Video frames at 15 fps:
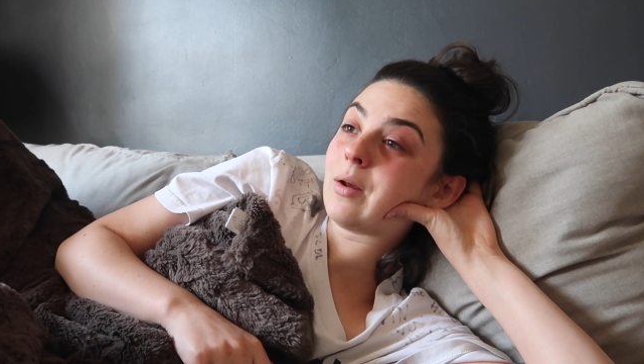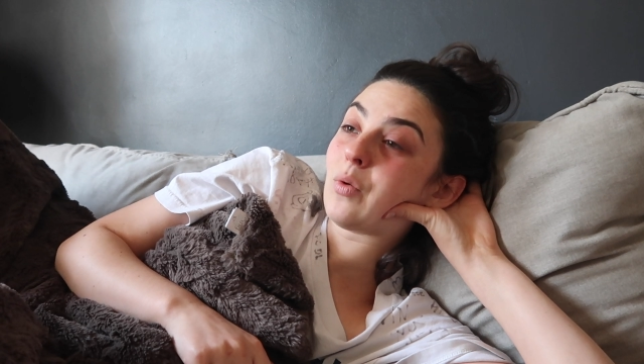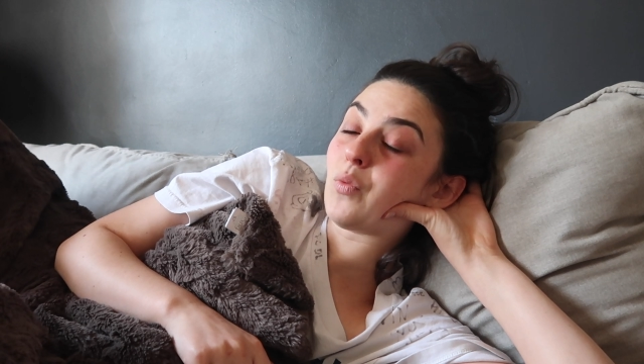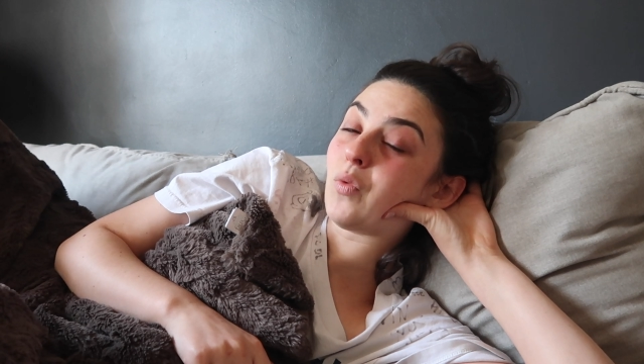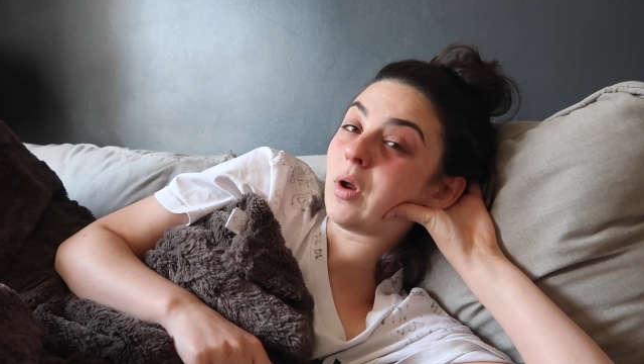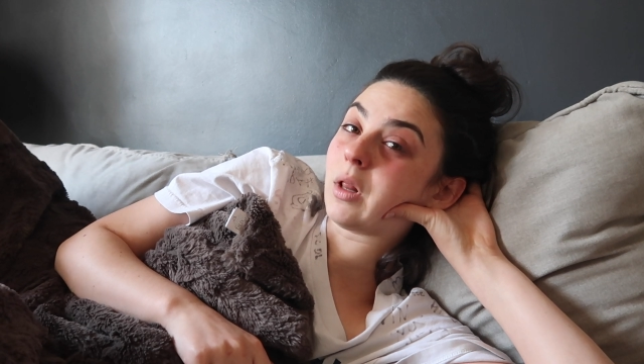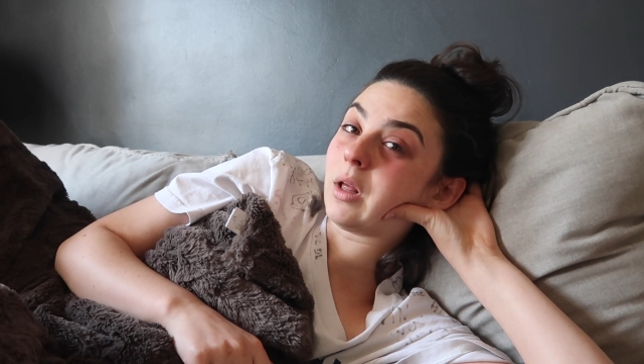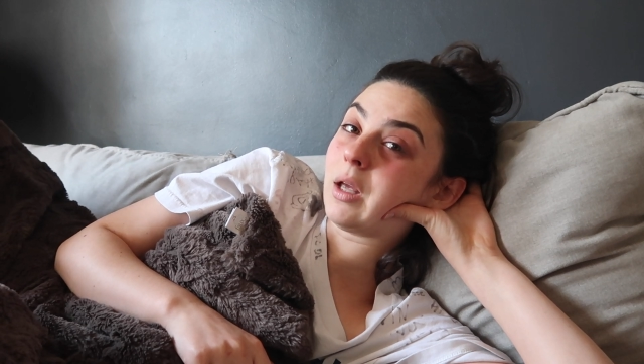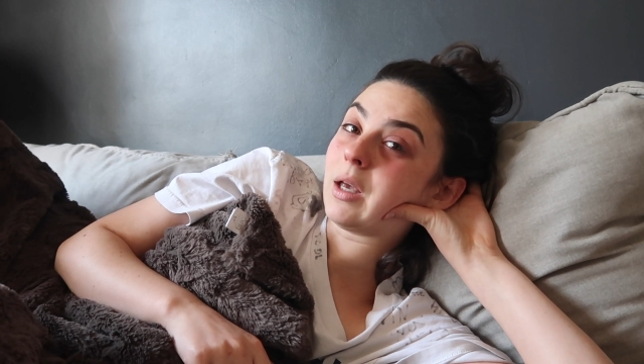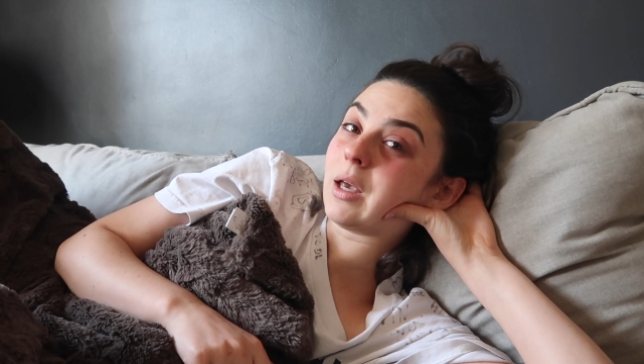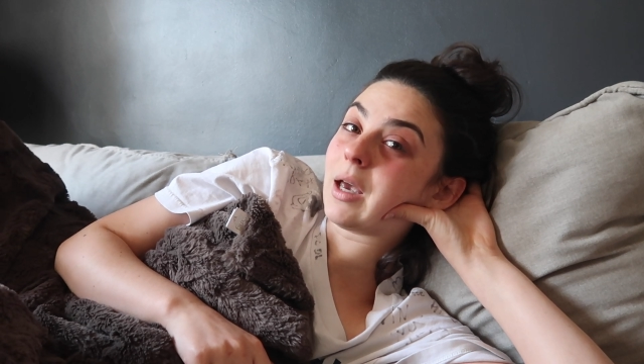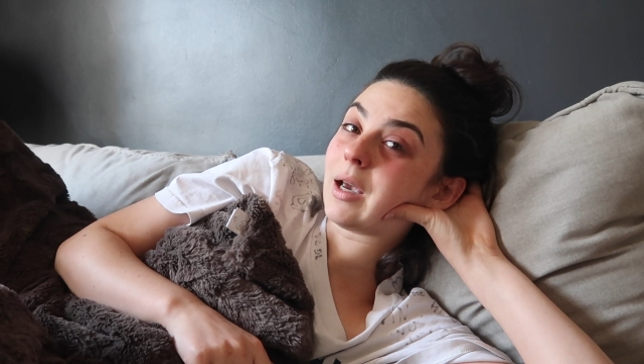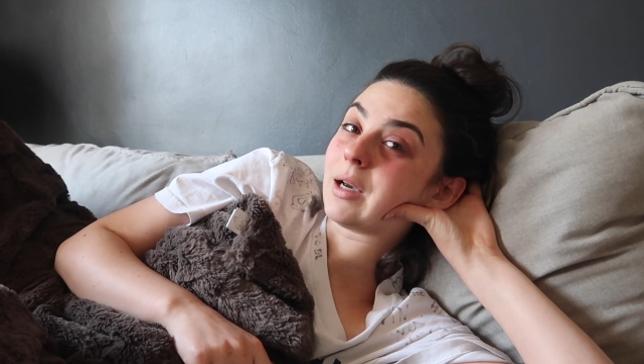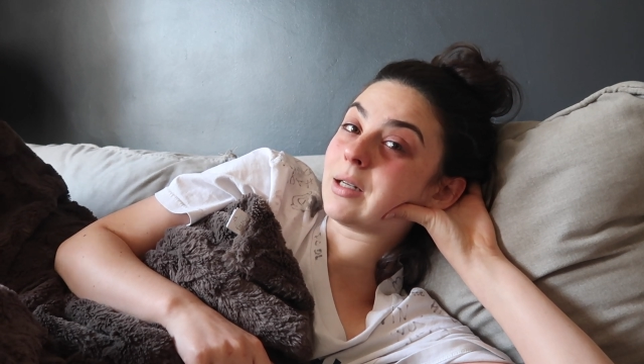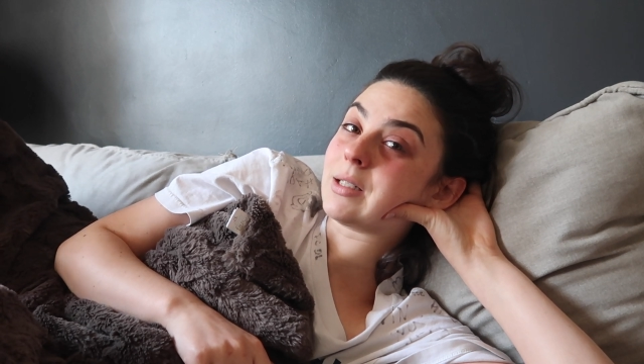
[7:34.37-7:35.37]
really
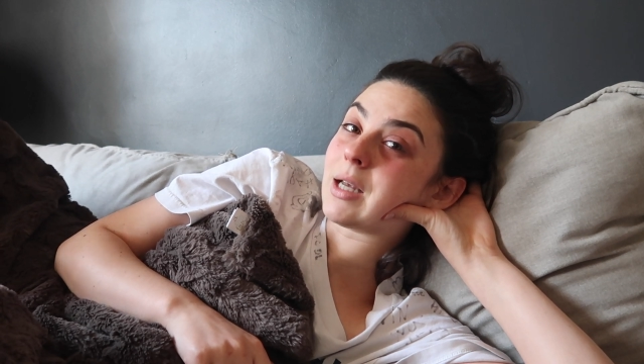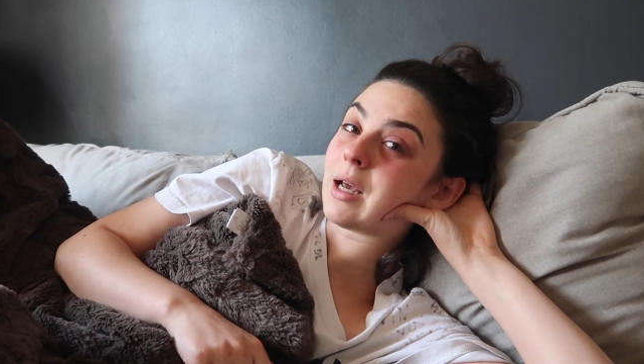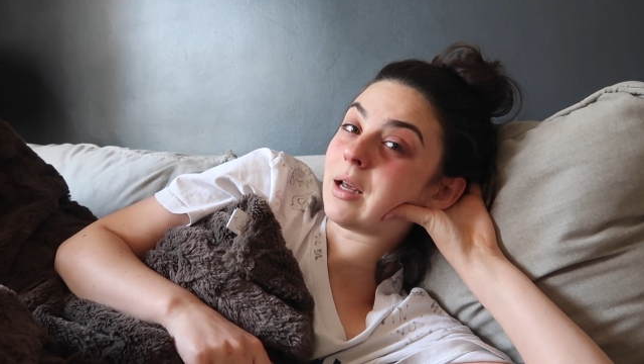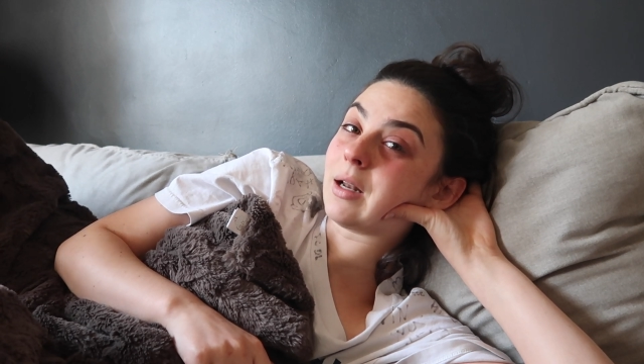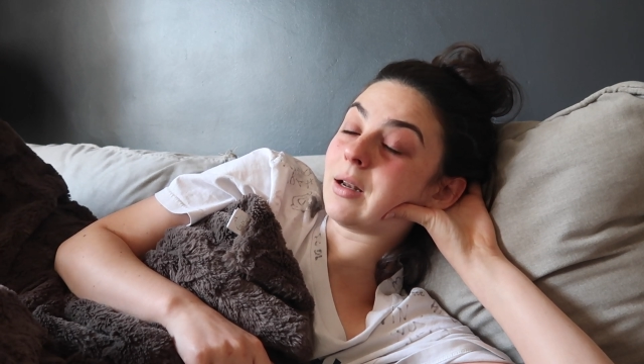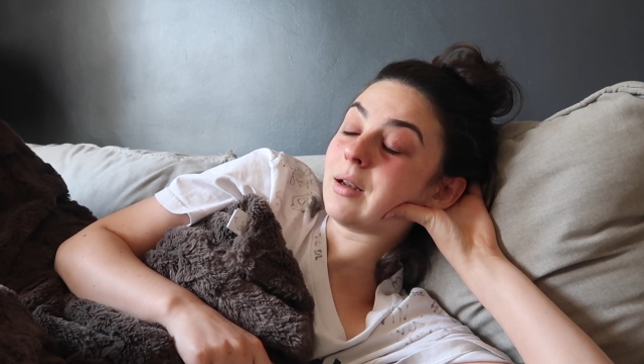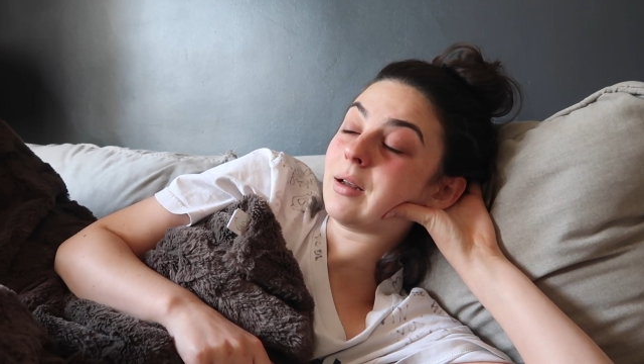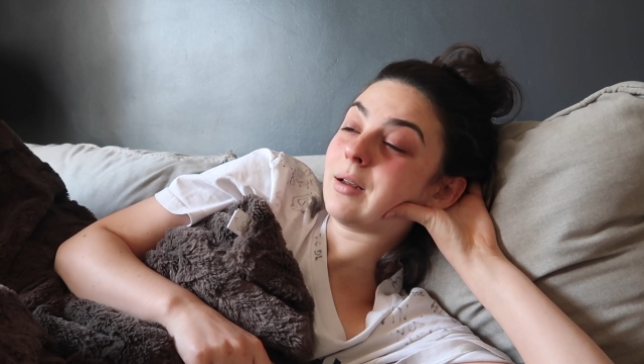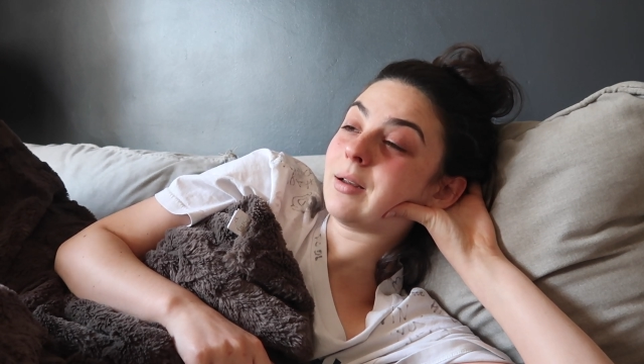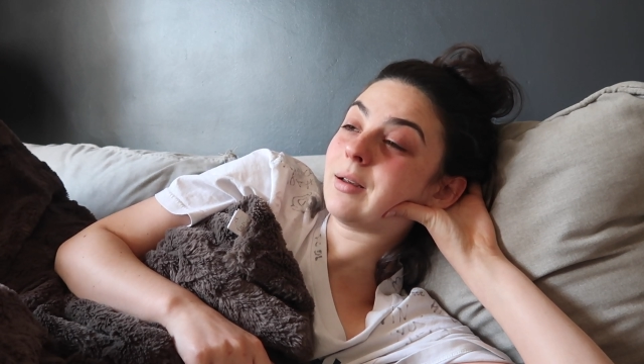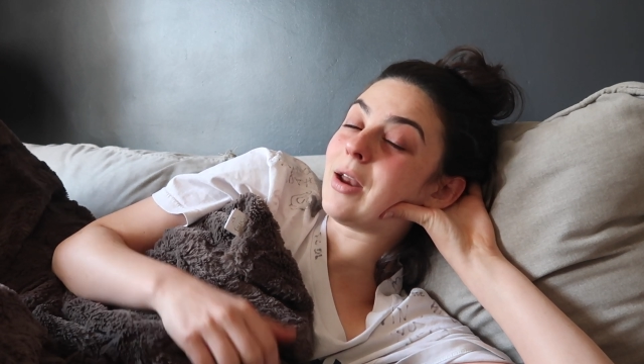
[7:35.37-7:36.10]
kicked in.